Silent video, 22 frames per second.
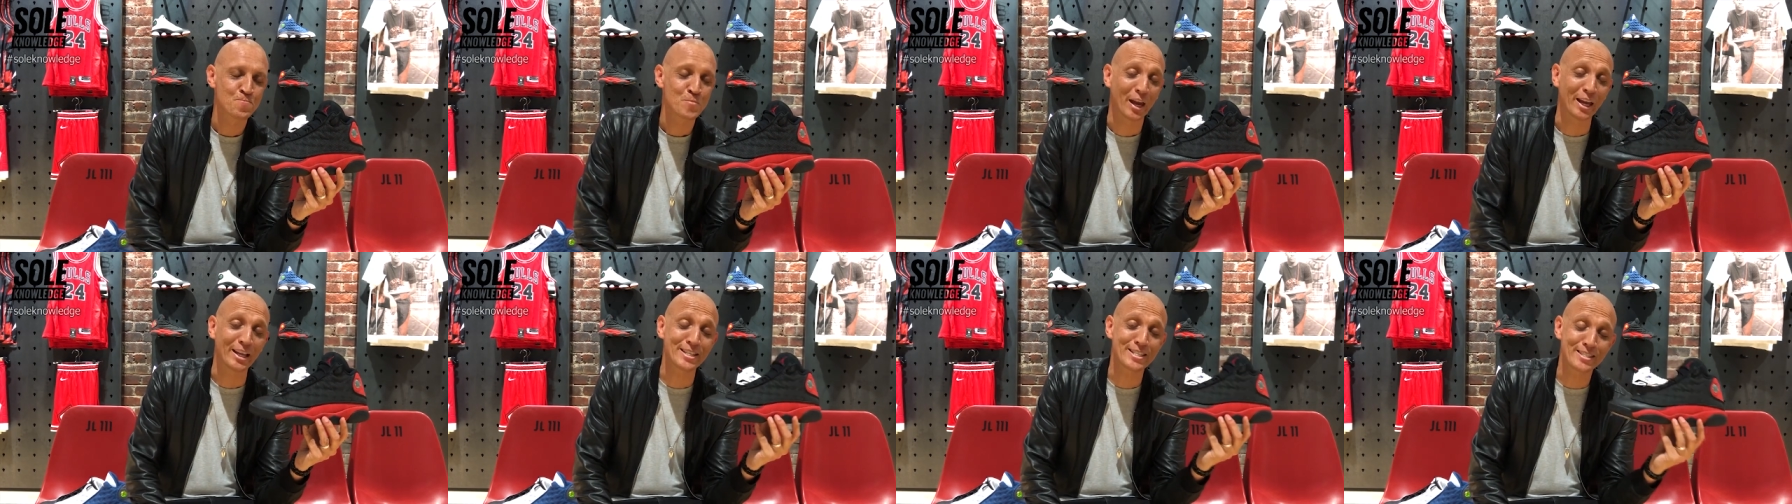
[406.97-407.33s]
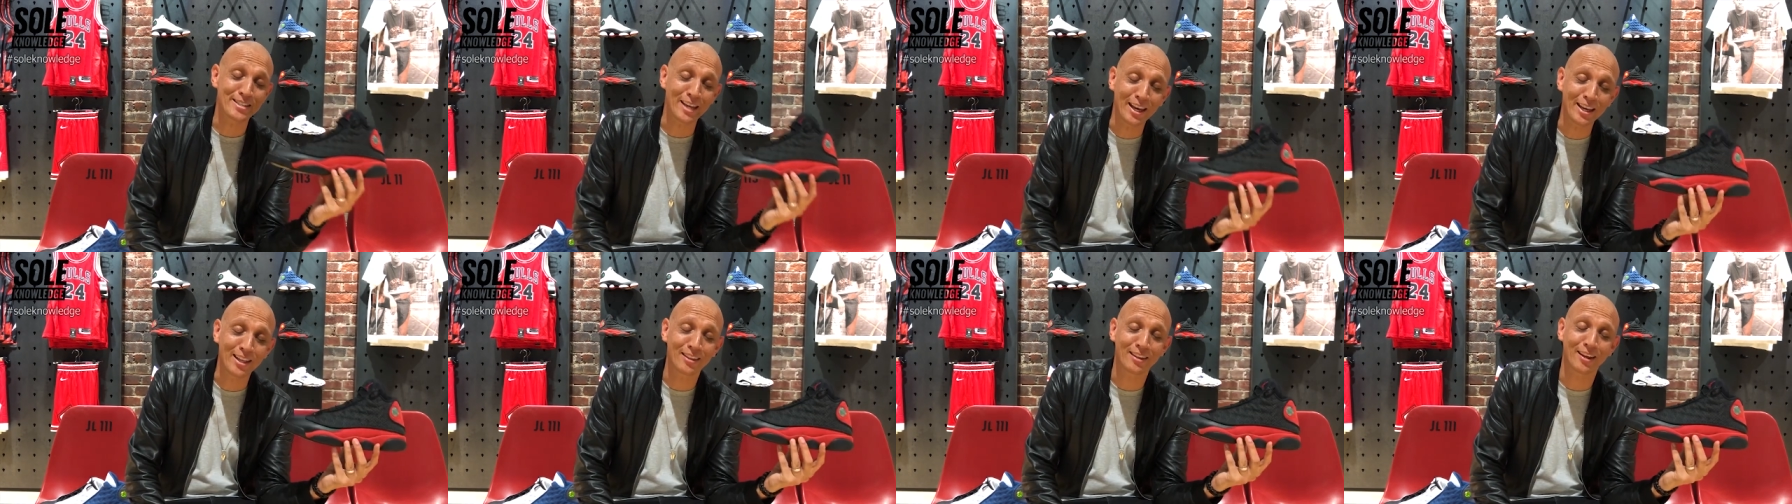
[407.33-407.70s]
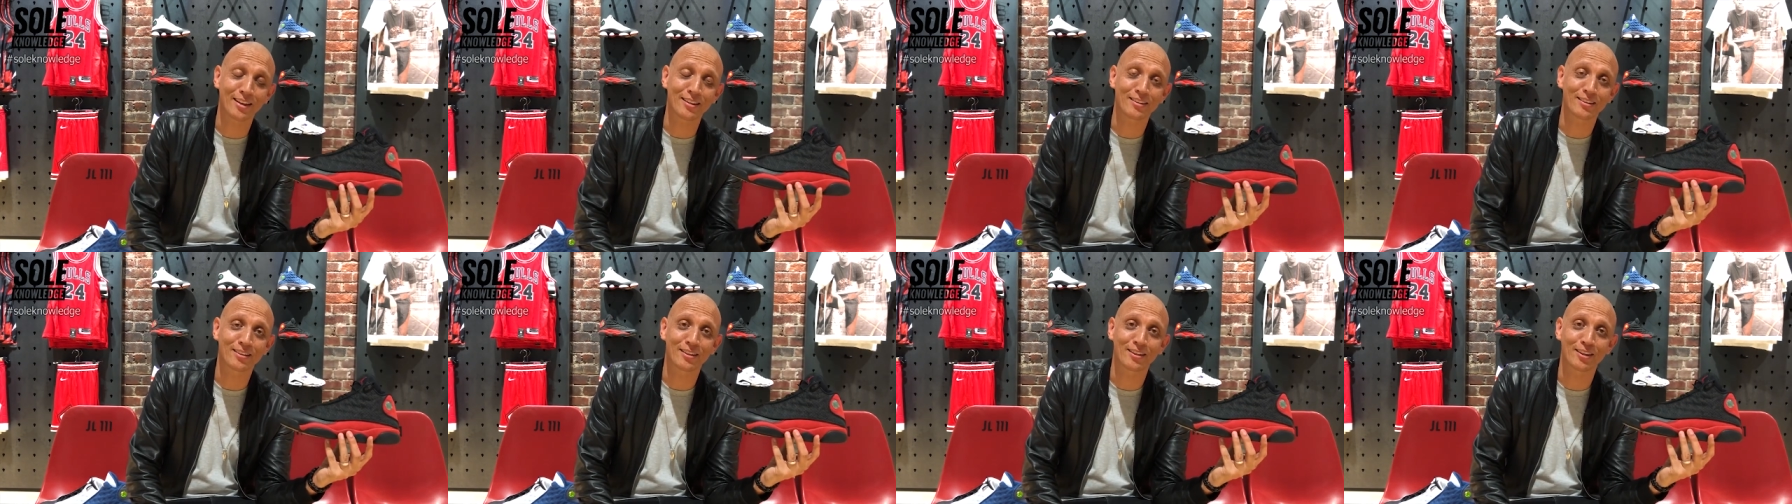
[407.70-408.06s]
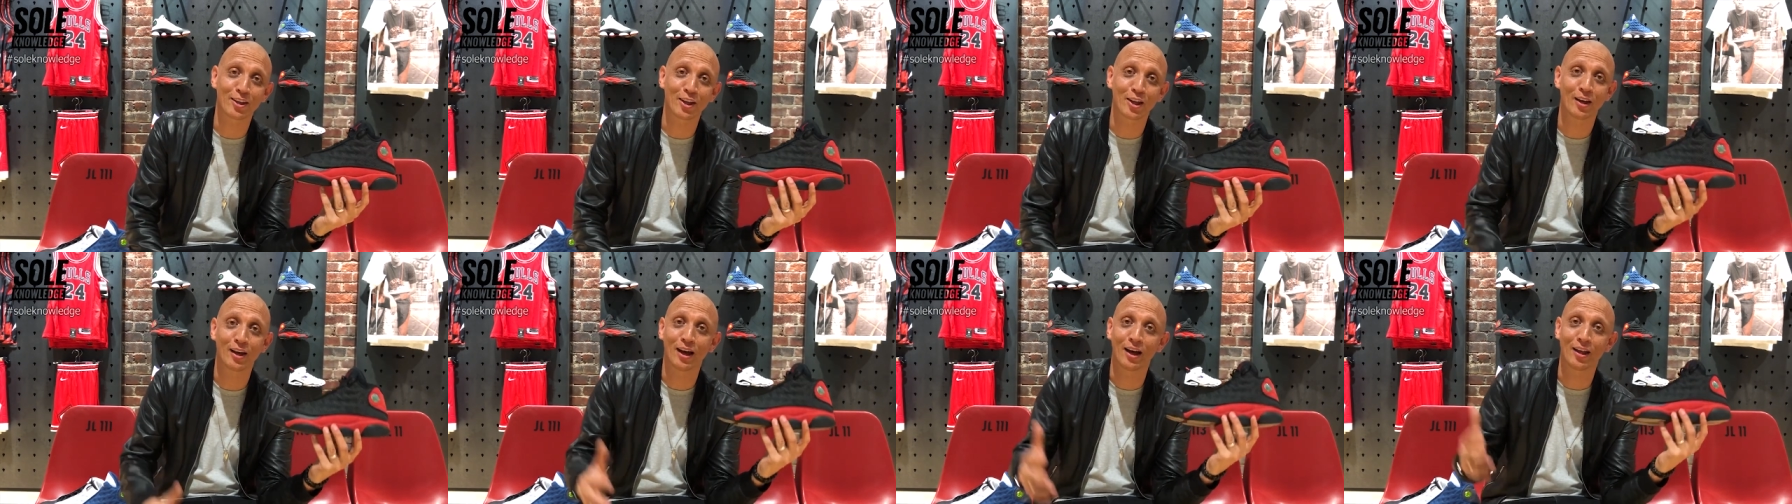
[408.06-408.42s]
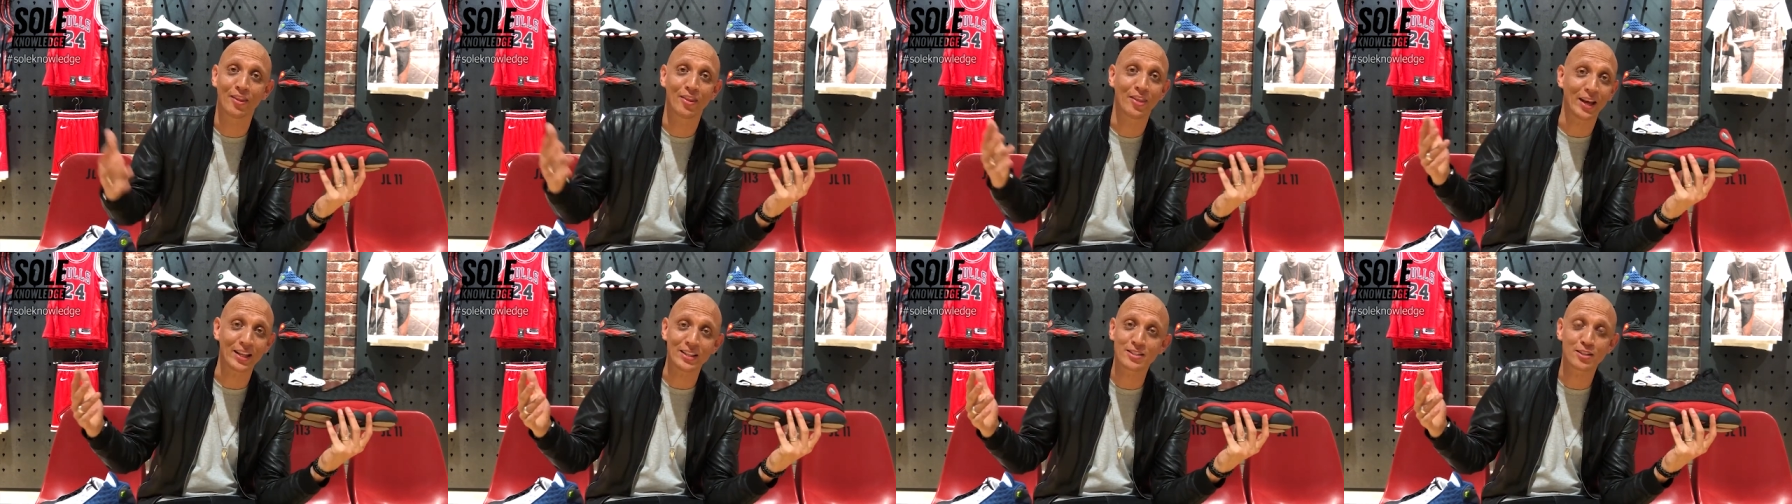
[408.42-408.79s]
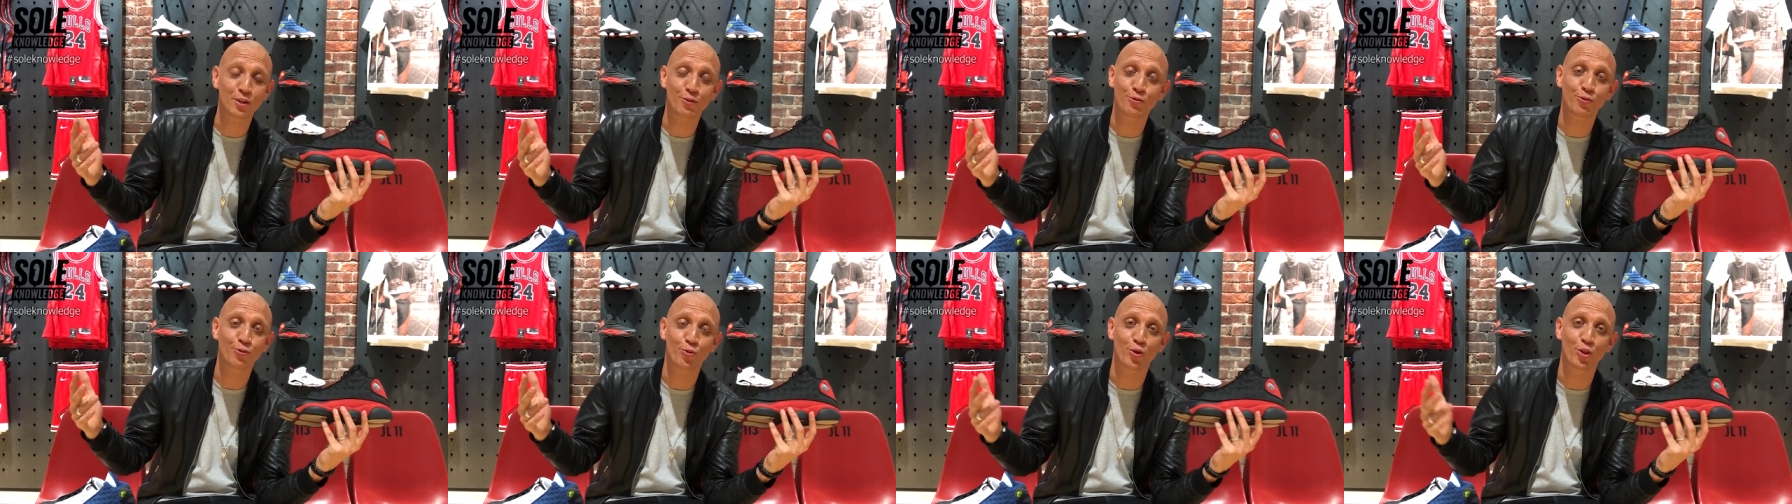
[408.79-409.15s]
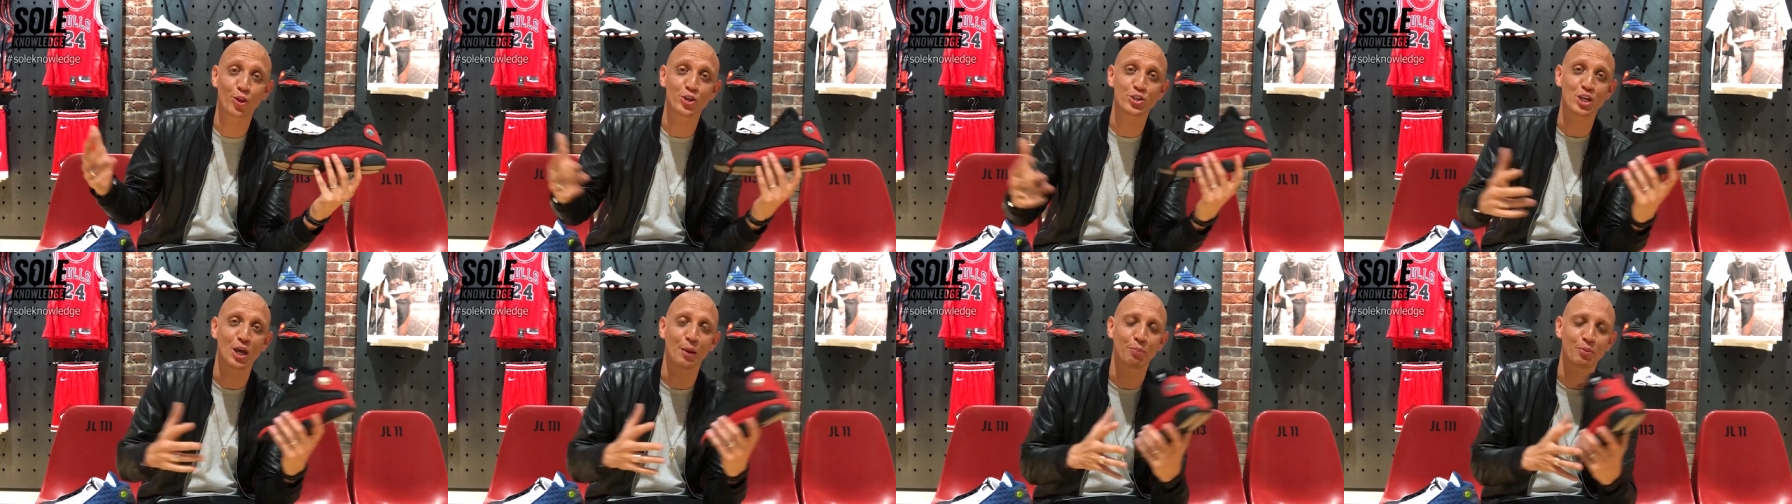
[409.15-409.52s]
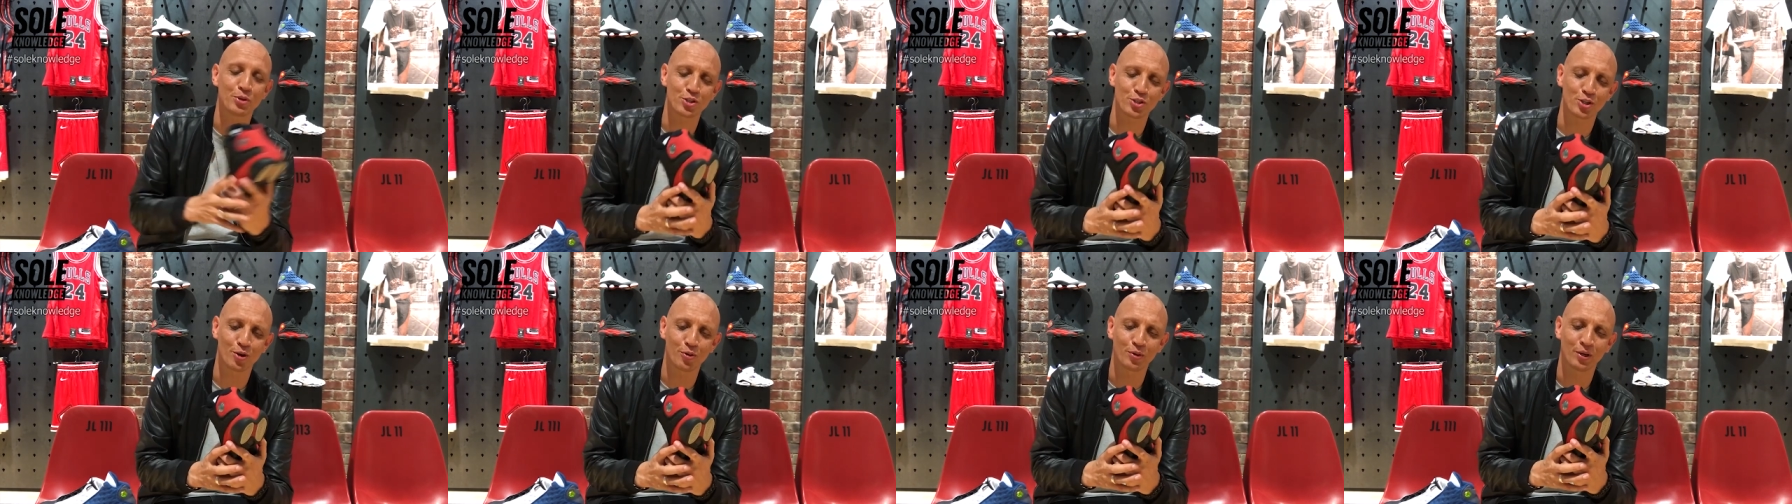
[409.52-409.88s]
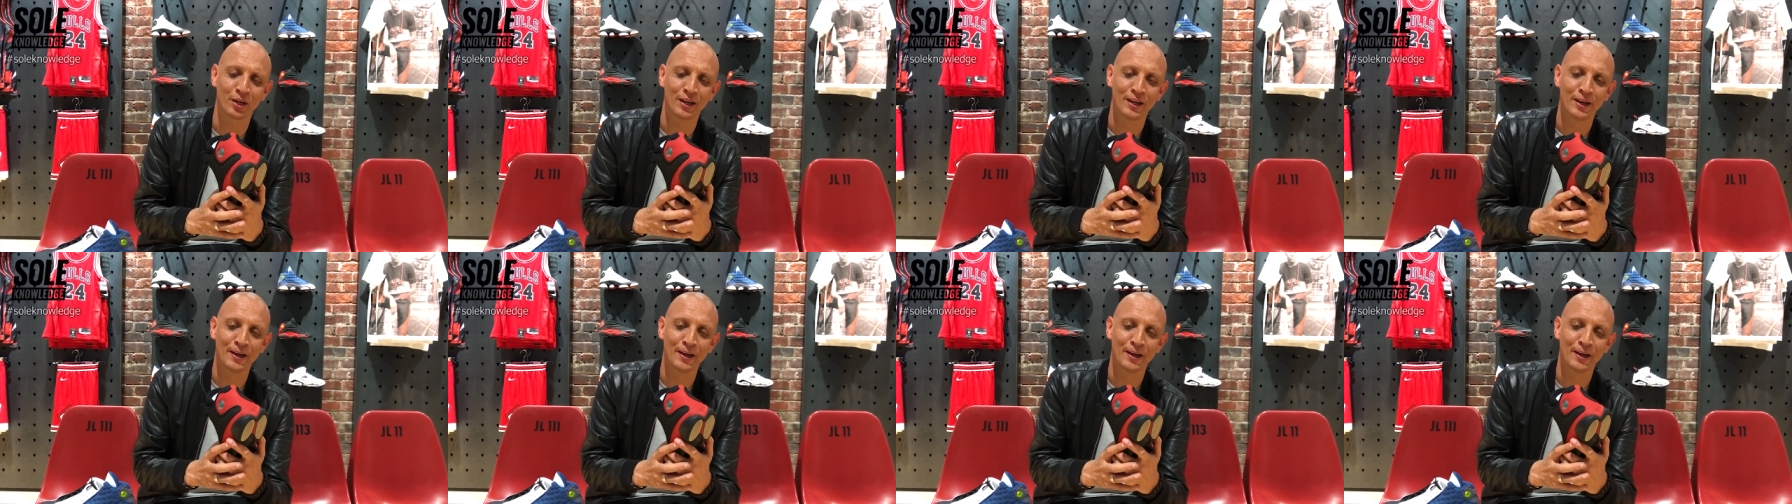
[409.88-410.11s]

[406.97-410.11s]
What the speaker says: In saying that, that's it for this episode.